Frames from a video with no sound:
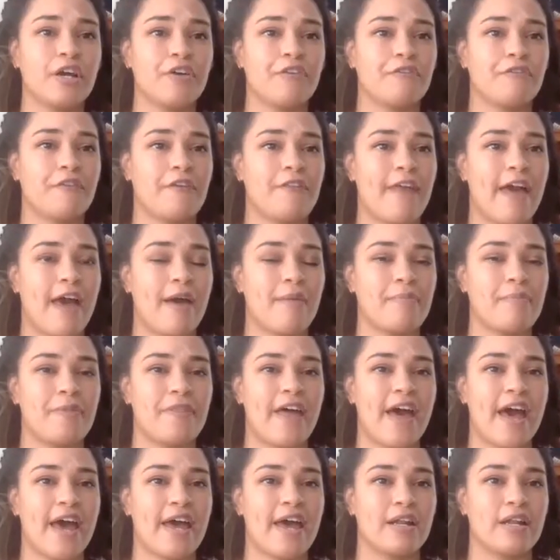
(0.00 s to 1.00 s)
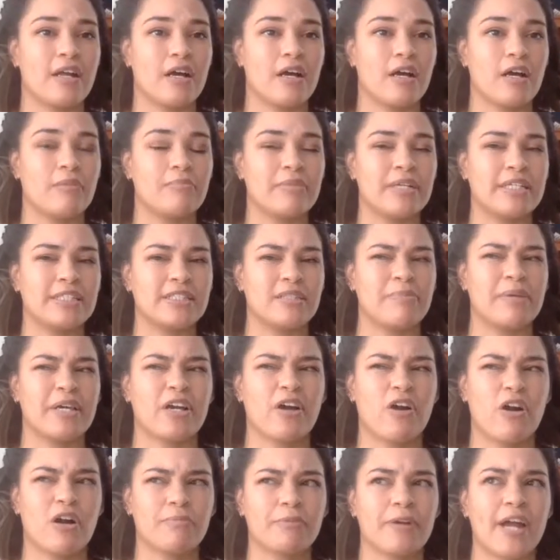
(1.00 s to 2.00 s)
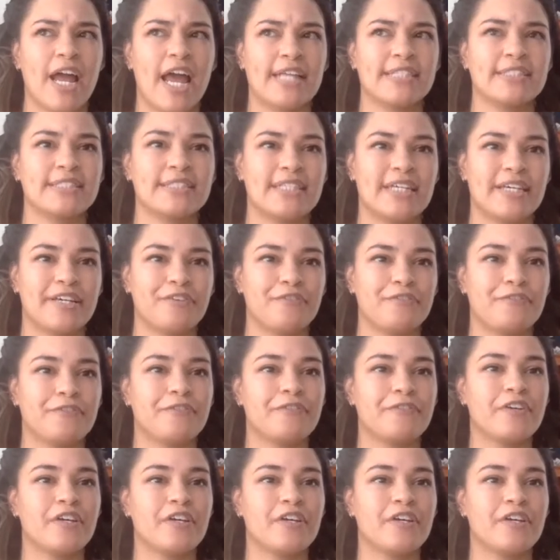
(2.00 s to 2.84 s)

for them that is a bit comprehensive.